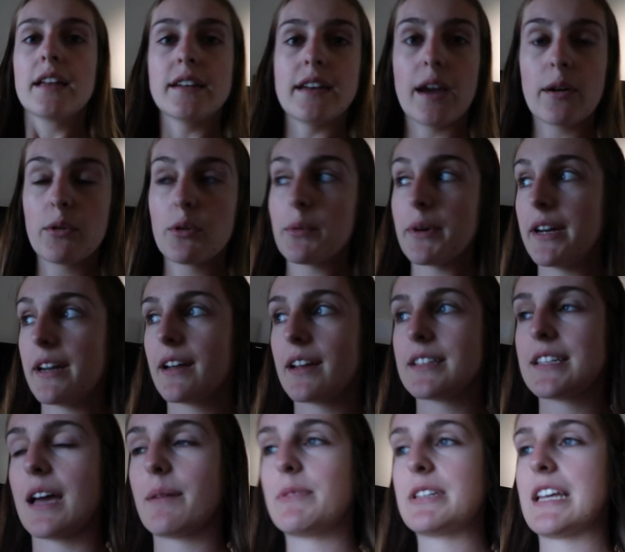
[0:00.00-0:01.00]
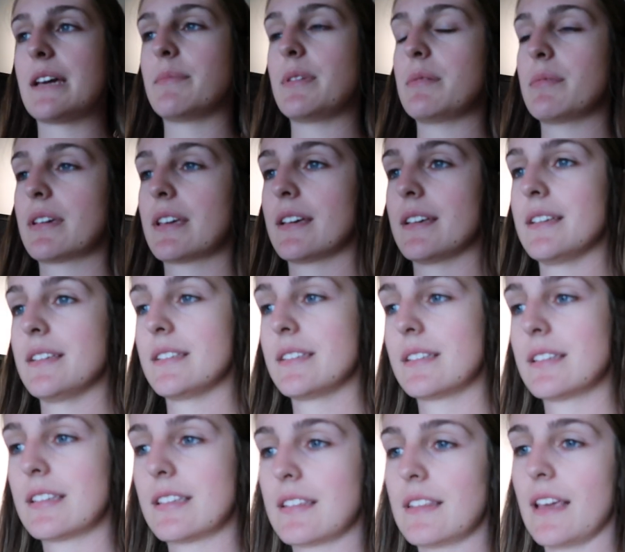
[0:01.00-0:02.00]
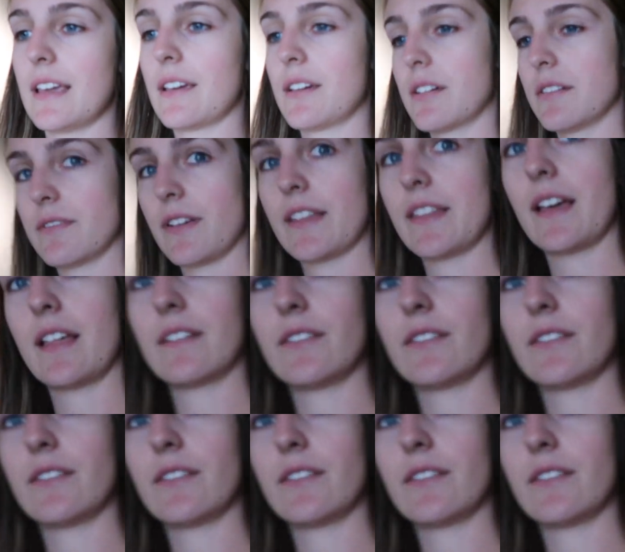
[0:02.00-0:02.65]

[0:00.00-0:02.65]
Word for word: Now we're waiting on Tom and Debbie because they couldn't find the